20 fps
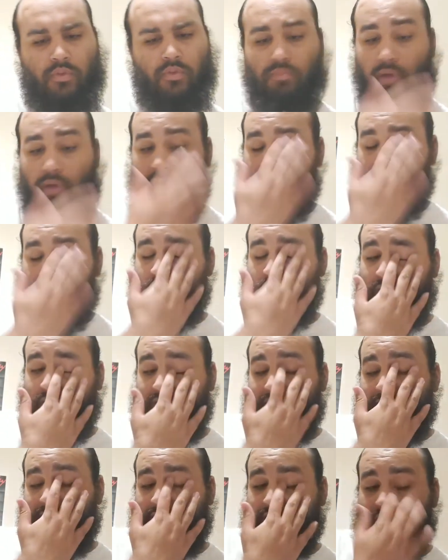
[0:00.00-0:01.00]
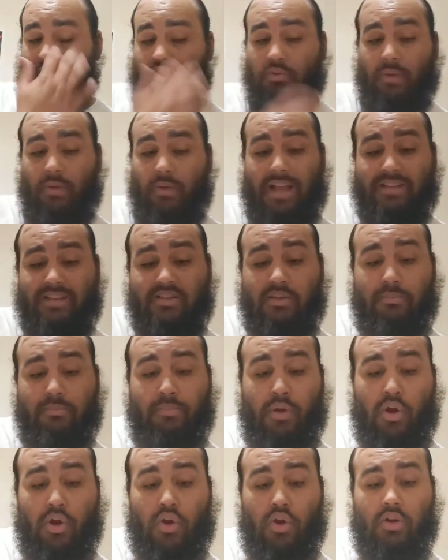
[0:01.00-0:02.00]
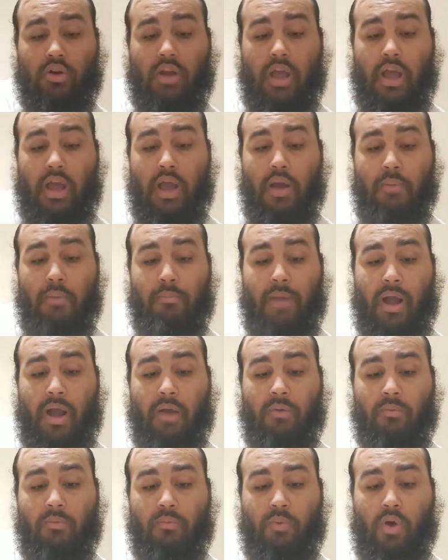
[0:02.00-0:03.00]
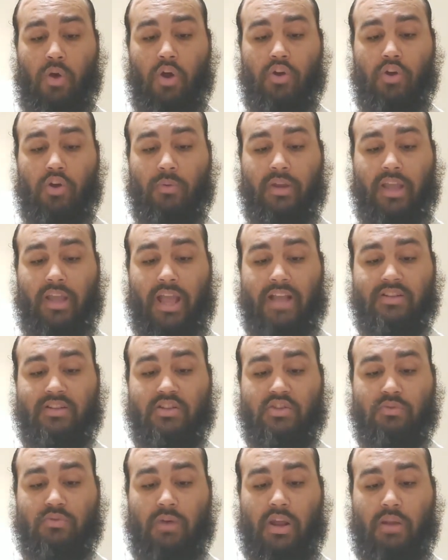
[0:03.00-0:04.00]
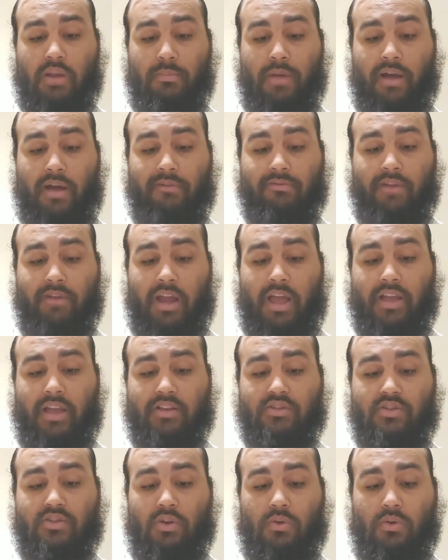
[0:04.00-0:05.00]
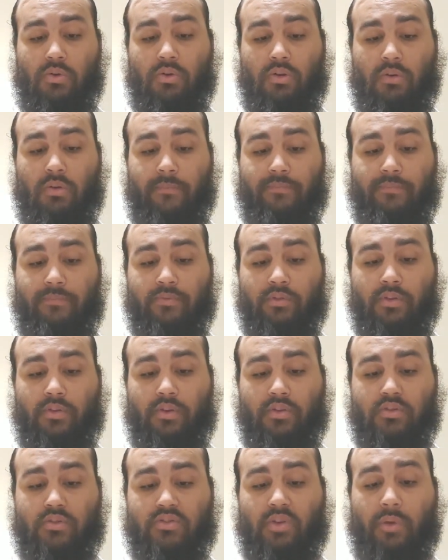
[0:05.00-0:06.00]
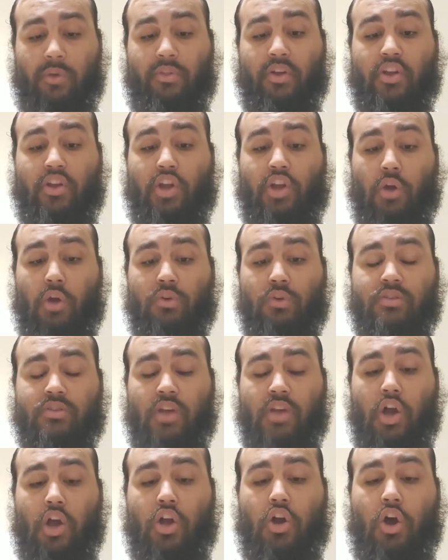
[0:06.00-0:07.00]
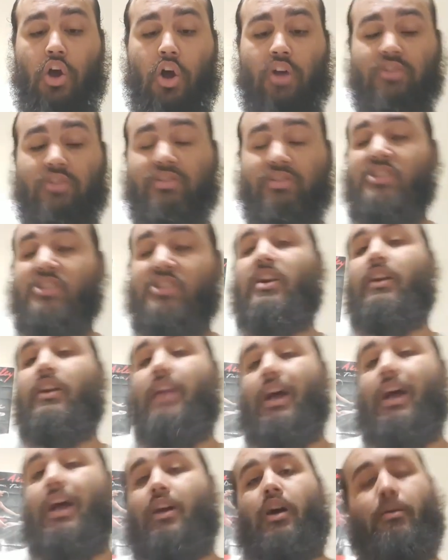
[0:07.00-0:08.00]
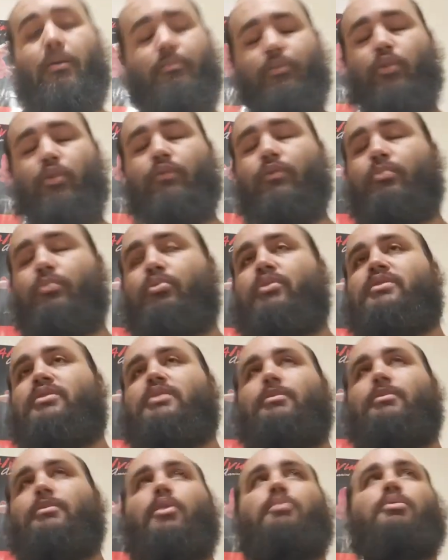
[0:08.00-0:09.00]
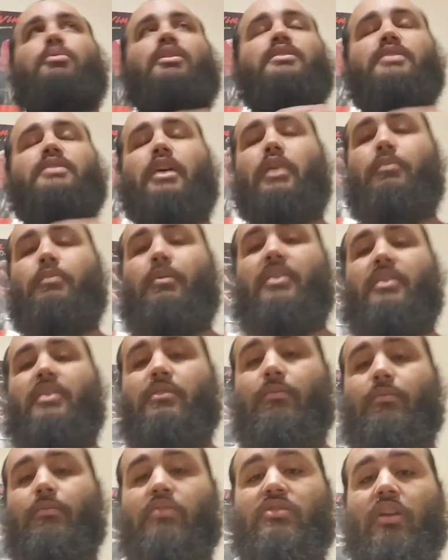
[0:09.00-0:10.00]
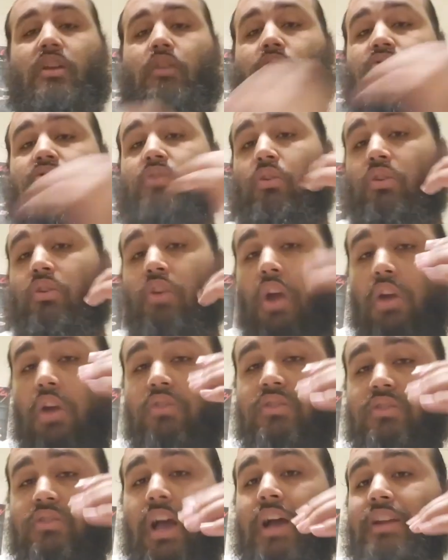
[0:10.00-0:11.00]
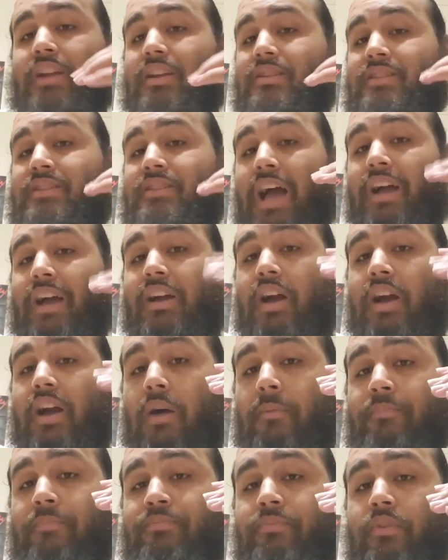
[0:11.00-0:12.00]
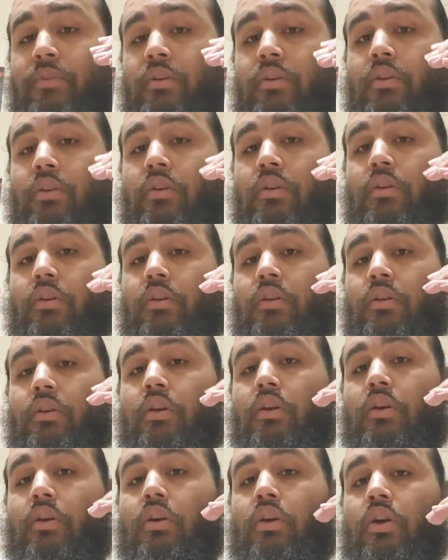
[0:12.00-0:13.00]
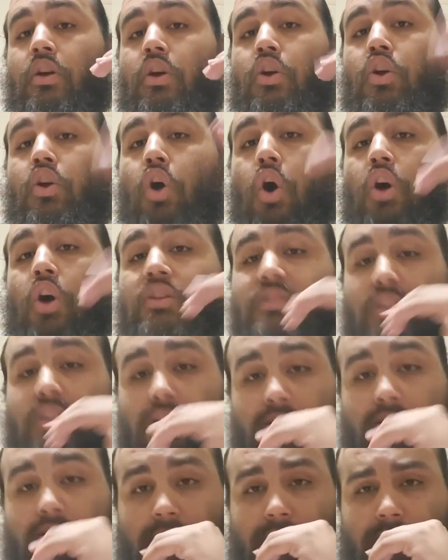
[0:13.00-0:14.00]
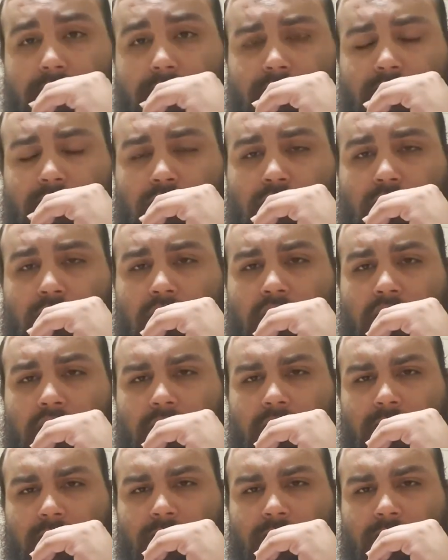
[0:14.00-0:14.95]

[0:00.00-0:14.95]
Proverbs 26:2. As the bird by wandering, as the swallow by flying, so the curse causeless shall not come. Beautiful precept, all praise to how about you. So the curse does not come causeless, right?